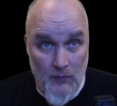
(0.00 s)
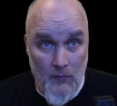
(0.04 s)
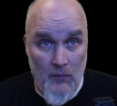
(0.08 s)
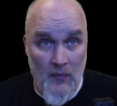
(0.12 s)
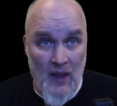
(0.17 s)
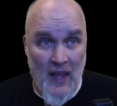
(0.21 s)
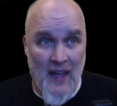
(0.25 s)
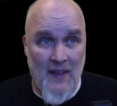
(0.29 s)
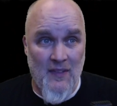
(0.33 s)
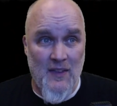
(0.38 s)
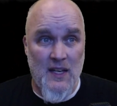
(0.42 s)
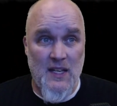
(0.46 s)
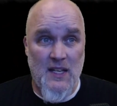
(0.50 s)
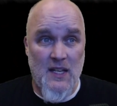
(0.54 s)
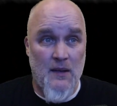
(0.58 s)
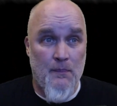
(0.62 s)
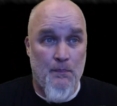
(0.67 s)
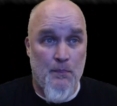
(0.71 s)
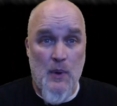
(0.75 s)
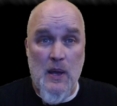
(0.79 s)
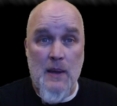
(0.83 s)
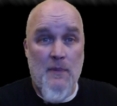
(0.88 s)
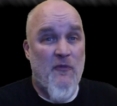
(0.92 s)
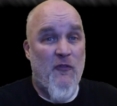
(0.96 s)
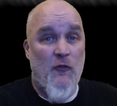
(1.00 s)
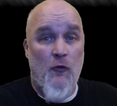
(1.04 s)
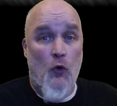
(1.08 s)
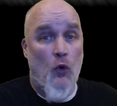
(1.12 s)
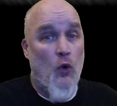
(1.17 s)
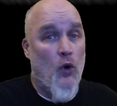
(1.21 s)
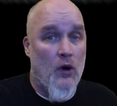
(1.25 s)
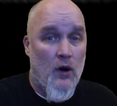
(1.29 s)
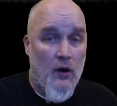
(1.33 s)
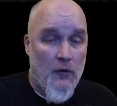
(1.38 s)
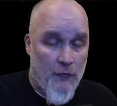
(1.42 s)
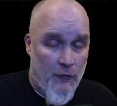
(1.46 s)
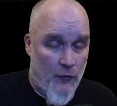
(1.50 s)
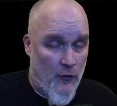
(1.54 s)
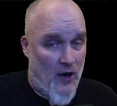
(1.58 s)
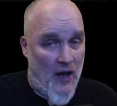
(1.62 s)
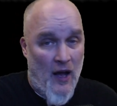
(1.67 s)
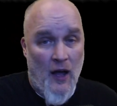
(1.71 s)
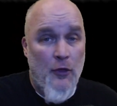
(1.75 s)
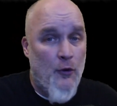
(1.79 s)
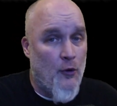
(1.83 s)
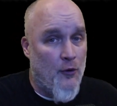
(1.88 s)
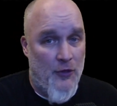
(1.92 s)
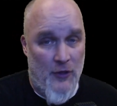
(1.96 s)
and they did before for
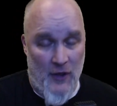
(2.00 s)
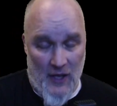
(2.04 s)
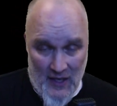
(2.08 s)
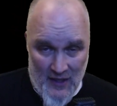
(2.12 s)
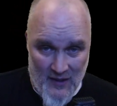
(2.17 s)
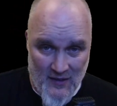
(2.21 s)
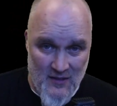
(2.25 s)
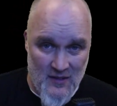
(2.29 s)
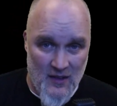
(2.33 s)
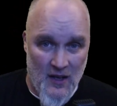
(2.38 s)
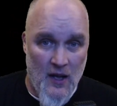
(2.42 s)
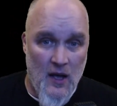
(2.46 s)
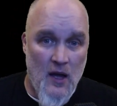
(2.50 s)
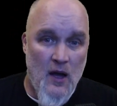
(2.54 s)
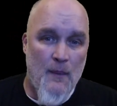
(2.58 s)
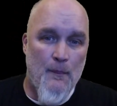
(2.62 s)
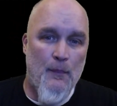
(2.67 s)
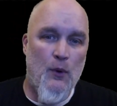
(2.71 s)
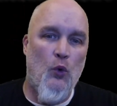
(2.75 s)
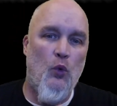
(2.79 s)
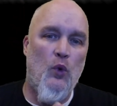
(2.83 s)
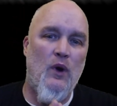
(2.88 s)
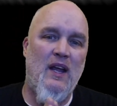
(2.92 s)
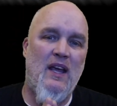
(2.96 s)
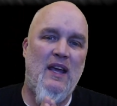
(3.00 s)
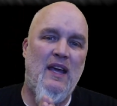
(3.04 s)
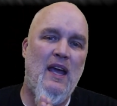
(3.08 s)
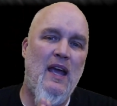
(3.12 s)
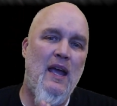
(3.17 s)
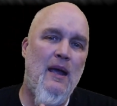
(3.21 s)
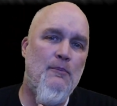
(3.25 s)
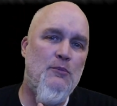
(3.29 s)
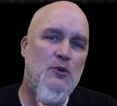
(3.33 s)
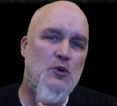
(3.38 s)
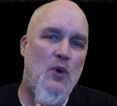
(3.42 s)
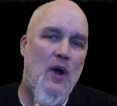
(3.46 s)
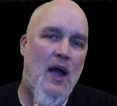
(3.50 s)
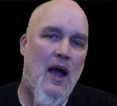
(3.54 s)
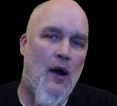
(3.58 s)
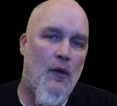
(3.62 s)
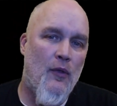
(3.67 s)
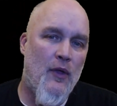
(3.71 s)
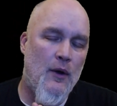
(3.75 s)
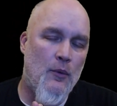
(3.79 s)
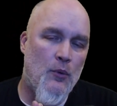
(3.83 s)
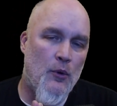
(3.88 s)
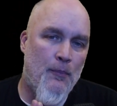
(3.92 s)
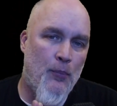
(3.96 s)
other things. But when it came to how
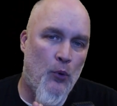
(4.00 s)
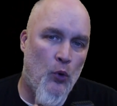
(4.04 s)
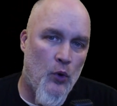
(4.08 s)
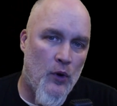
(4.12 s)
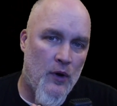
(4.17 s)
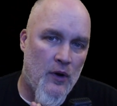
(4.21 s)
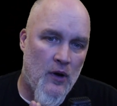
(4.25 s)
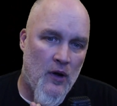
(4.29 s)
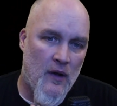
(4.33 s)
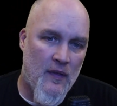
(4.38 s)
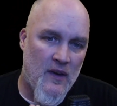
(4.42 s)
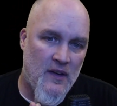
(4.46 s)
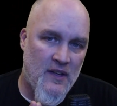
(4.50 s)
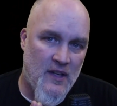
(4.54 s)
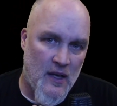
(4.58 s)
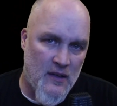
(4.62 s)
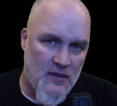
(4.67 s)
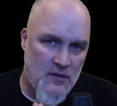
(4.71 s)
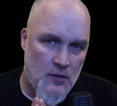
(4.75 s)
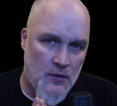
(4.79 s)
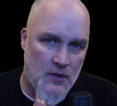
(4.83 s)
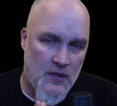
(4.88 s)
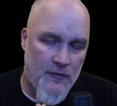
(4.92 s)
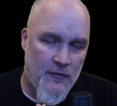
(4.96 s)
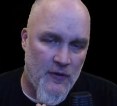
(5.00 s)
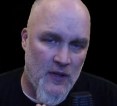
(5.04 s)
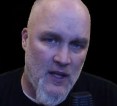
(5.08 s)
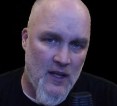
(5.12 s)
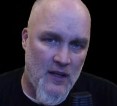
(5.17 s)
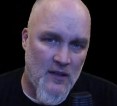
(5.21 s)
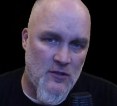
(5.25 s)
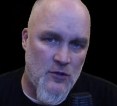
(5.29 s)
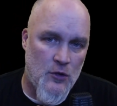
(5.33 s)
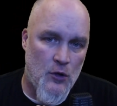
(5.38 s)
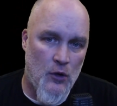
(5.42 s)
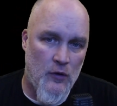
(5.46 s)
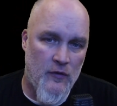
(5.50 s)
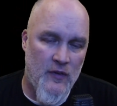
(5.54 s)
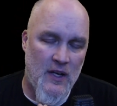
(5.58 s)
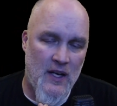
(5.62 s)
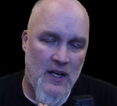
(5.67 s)
they reported on the death certificates, COVID